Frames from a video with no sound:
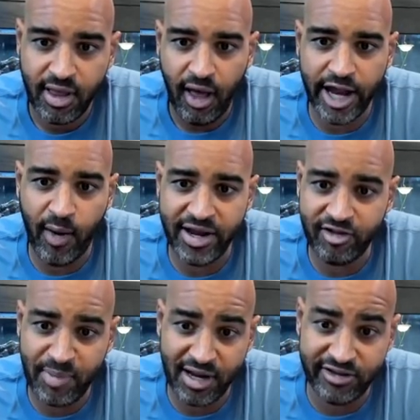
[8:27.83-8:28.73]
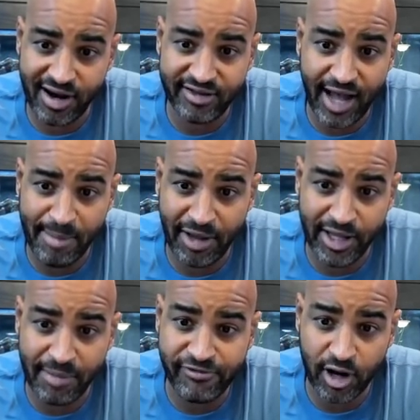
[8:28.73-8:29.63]
I know I didn't spend a ton of time on the
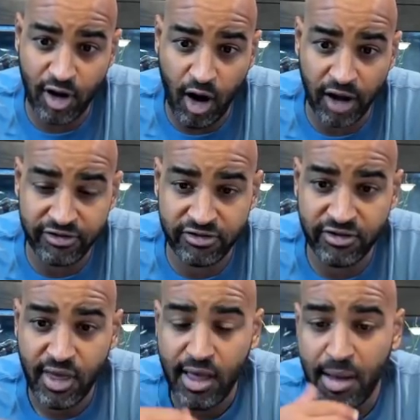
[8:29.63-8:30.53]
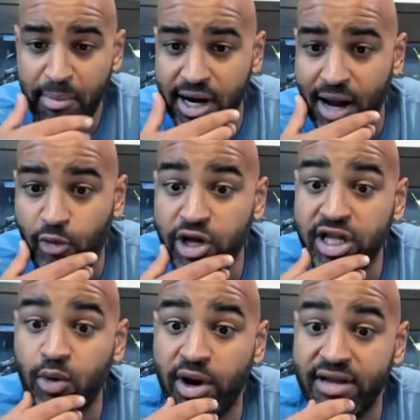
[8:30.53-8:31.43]
upfront costs, but I
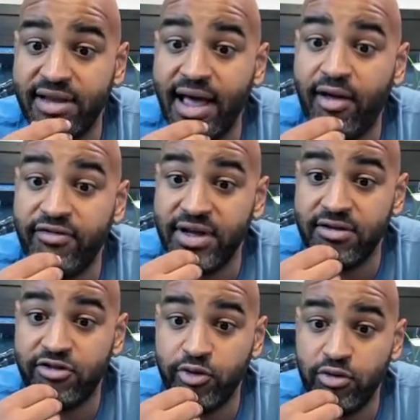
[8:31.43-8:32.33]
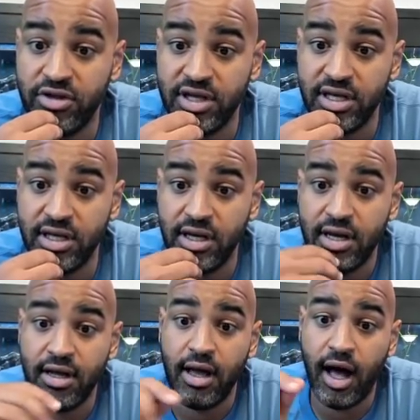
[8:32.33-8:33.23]
really want to delve into the
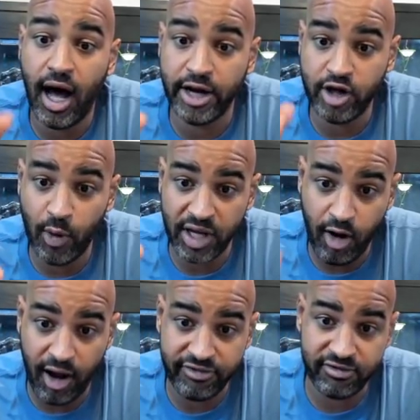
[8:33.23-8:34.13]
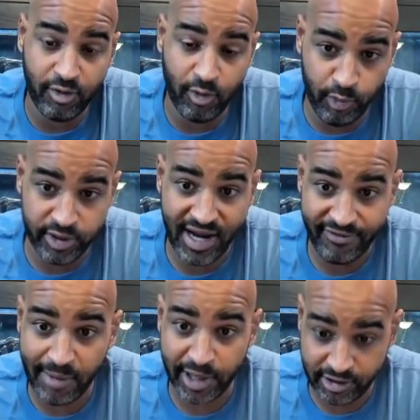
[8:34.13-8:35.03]
ongoing costs. So
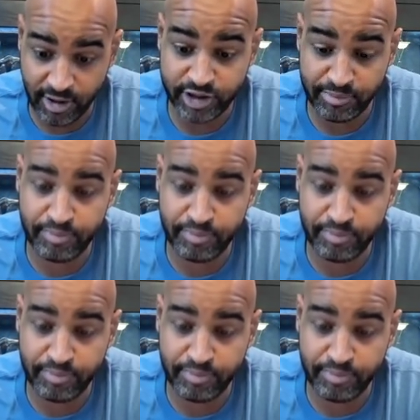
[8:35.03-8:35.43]
I'm going to crunch